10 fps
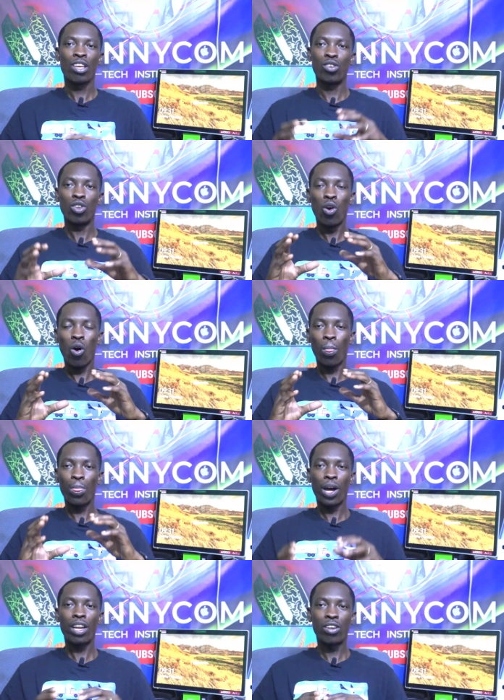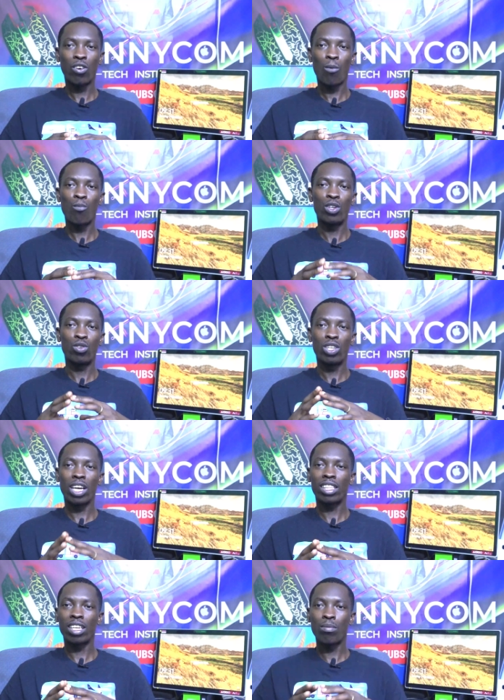You know, on DANNYCOM we do
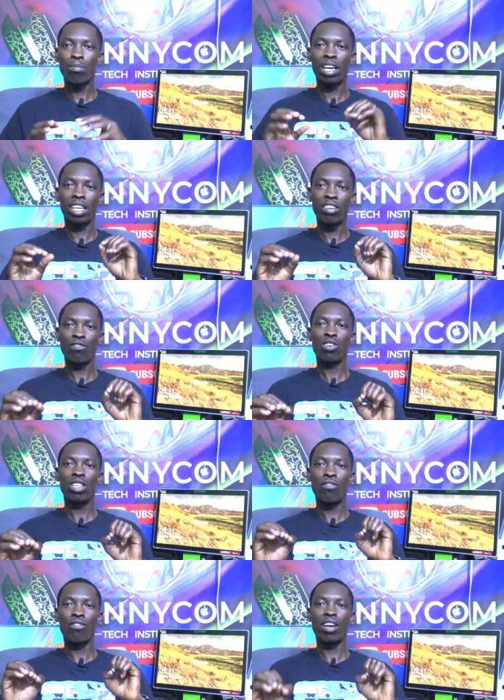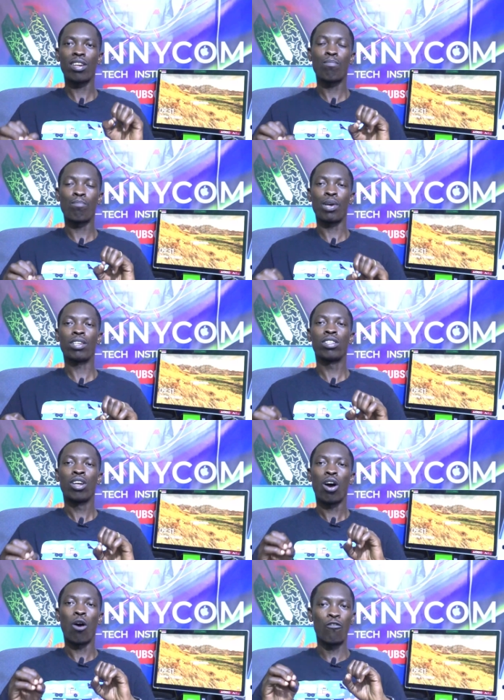nothing but give you the very best
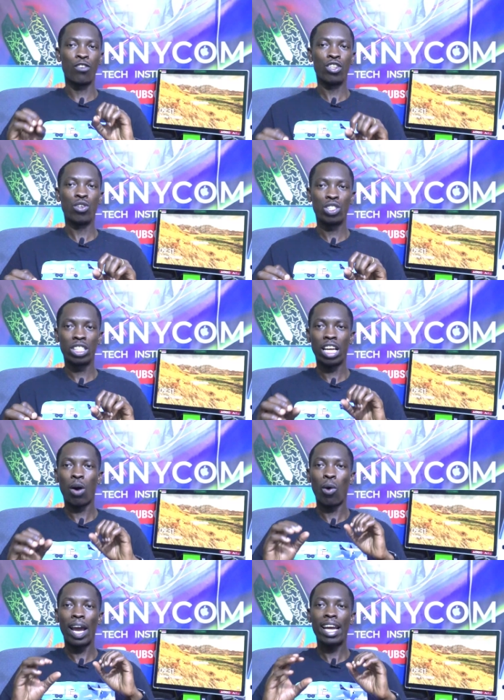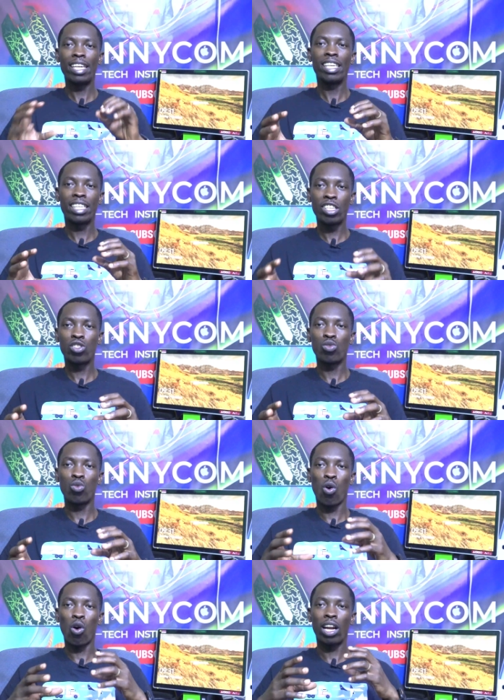of videos that will educate
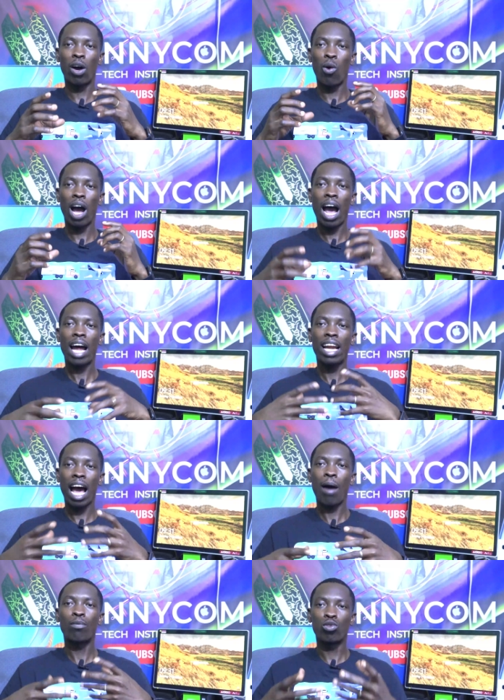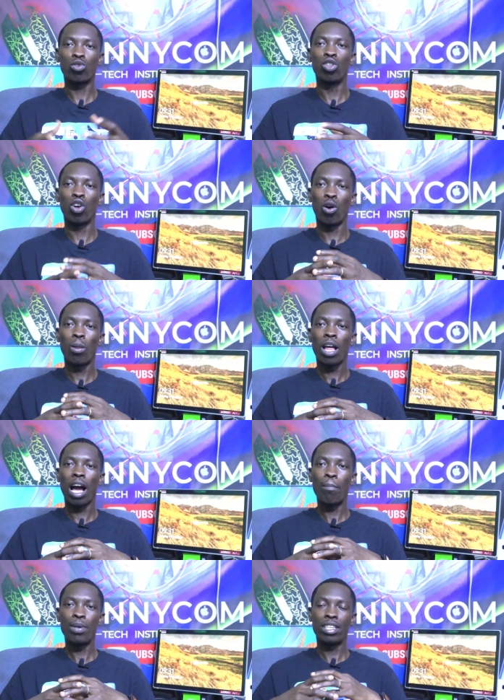you or that will add up to your
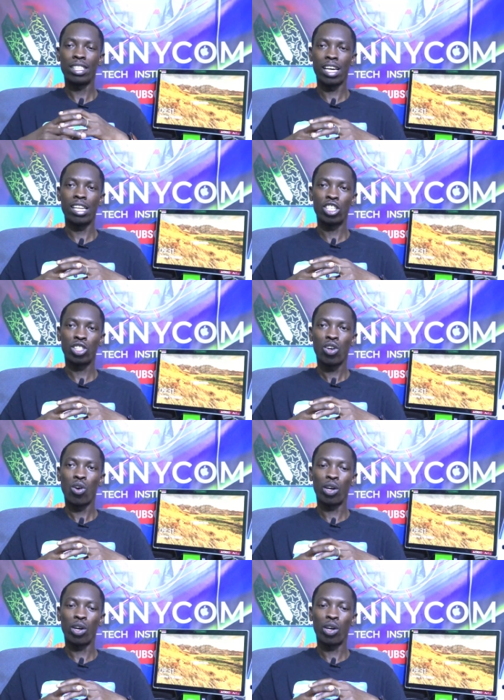knowledge.